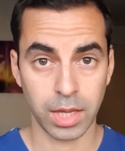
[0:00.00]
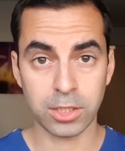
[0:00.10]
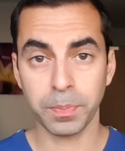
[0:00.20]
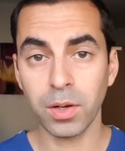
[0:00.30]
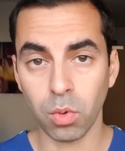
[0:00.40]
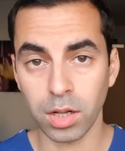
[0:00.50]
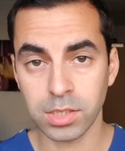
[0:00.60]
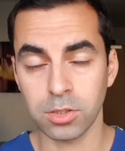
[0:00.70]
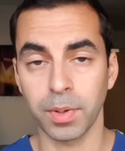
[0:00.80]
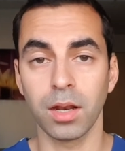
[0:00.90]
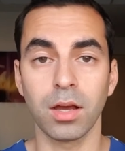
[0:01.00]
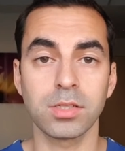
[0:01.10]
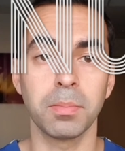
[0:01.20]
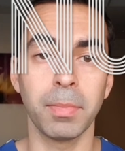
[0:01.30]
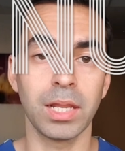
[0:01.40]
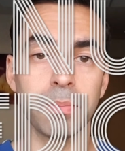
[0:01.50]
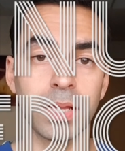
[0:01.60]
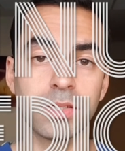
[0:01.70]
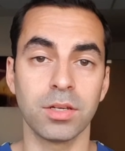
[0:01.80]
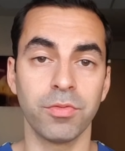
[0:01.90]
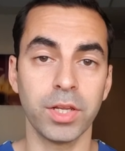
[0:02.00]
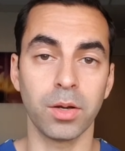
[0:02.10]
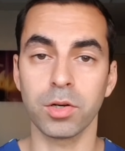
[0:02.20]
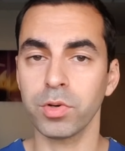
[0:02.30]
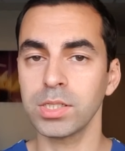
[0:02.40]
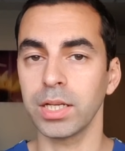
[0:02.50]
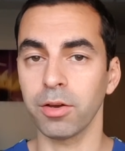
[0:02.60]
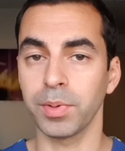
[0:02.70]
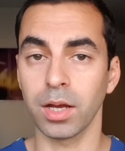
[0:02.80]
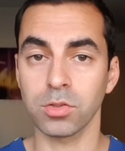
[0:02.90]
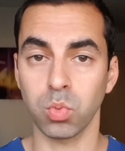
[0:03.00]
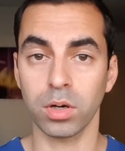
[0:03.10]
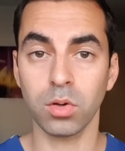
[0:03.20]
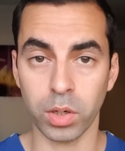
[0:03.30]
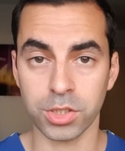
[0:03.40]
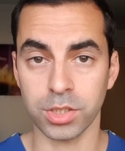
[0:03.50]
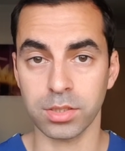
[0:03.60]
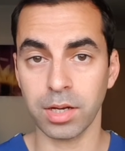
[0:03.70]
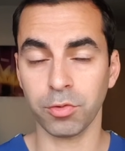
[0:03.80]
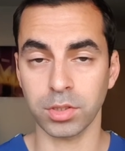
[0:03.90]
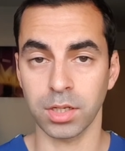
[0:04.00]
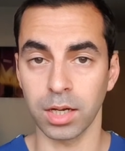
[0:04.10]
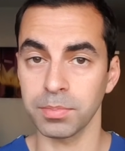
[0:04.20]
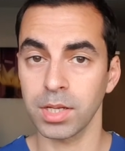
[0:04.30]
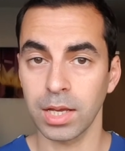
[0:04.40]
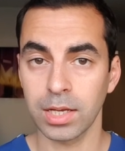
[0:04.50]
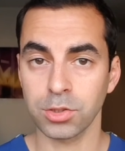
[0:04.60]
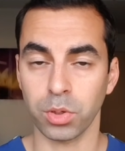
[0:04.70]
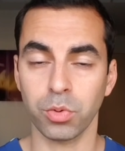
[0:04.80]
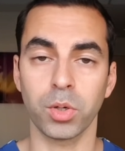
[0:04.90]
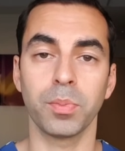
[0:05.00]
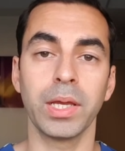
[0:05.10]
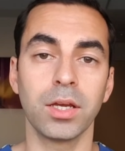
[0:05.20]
It's been a while since my last Minute Medicine video, and recently I've been asked one question several times, so I thought it would make